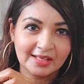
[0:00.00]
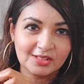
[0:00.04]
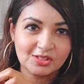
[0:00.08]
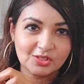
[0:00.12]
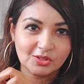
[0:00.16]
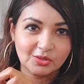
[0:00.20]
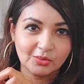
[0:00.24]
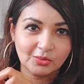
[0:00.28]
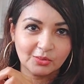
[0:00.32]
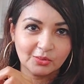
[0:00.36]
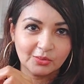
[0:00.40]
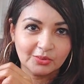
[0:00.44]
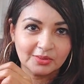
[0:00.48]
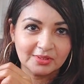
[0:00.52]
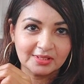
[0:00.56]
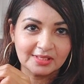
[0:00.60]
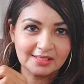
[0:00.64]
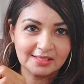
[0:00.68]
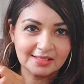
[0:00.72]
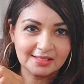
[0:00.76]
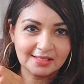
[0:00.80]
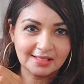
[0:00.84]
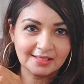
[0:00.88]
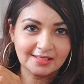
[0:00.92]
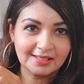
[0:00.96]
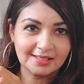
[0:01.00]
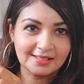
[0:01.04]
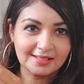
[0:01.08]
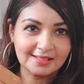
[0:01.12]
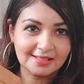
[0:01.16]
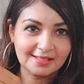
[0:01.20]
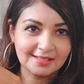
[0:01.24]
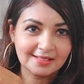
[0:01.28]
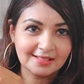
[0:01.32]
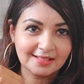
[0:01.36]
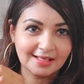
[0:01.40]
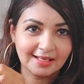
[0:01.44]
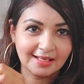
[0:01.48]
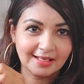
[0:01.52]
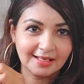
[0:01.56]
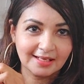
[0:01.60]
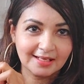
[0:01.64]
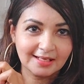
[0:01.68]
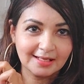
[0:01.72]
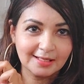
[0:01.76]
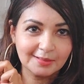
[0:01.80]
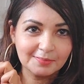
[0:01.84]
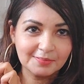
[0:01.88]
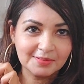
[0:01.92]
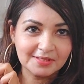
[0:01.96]
So these are these
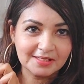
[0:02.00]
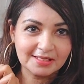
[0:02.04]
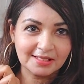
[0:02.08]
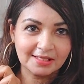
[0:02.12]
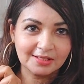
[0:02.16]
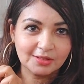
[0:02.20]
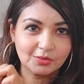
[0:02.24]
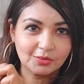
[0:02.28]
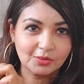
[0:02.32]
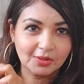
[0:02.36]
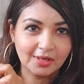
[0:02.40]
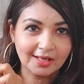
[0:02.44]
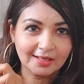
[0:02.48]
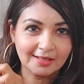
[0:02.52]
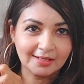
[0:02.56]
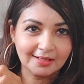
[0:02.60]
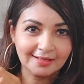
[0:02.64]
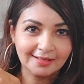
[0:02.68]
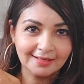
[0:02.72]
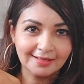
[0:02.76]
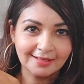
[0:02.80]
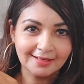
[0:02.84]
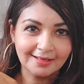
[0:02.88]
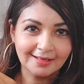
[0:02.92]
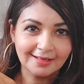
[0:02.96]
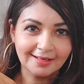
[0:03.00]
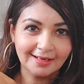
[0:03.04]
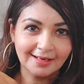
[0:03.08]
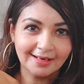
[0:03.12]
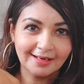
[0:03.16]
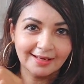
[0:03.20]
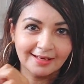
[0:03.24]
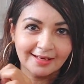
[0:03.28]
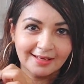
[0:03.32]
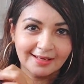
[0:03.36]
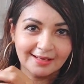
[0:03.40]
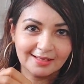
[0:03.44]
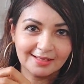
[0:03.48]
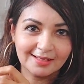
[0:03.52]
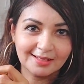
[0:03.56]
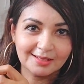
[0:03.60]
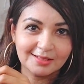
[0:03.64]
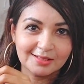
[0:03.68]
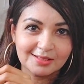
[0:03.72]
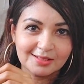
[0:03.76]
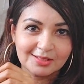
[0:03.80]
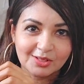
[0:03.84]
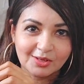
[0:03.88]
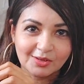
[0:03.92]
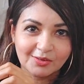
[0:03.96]
clips that you can
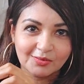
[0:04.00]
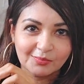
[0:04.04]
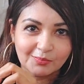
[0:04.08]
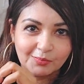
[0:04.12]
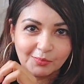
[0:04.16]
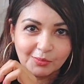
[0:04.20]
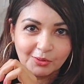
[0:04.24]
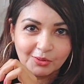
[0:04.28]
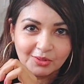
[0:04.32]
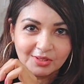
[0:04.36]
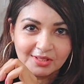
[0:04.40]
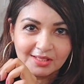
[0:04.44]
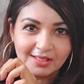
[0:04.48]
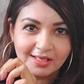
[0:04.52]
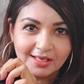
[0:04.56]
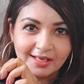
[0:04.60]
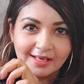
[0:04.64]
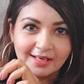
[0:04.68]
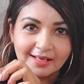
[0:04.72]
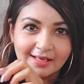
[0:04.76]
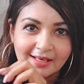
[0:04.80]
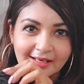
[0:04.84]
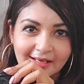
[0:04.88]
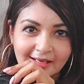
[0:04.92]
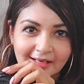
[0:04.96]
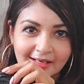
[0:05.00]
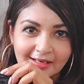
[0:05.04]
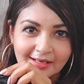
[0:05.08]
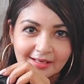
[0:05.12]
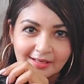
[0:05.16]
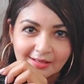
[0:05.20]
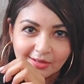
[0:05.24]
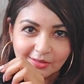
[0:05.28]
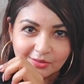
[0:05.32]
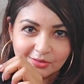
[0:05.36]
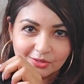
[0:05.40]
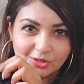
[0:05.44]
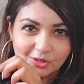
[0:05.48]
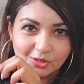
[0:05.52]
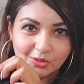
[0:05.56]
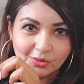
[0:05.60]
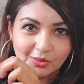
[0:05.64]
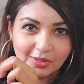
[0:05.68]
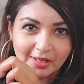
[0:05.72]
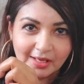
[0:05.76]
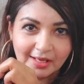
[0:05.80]
sort of put onto your